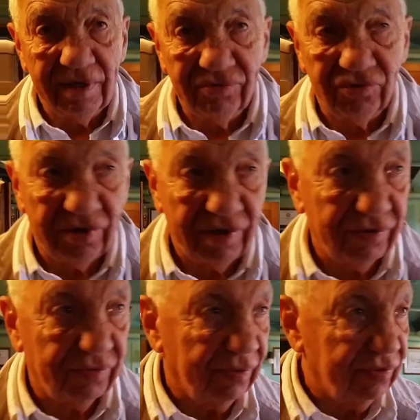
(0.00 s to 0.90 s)
the
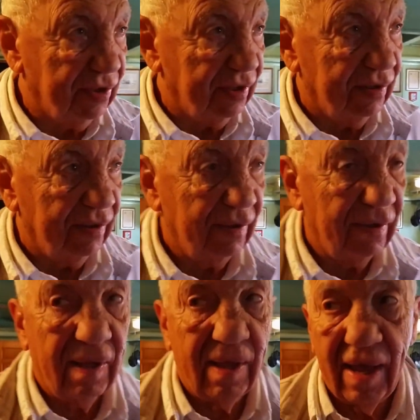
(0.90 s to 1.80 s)
engineers would sit,
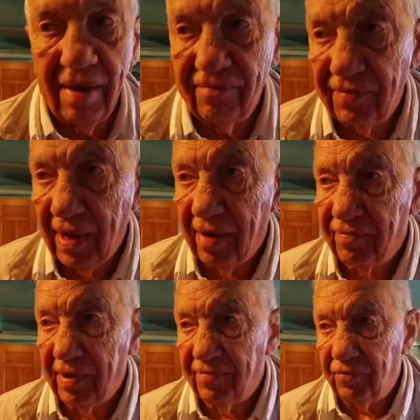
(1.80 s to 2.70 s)
have, have
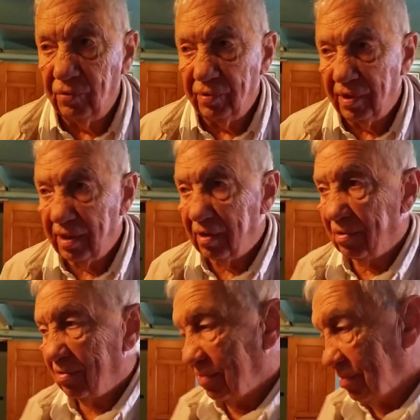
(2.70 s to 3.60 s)
their food in here.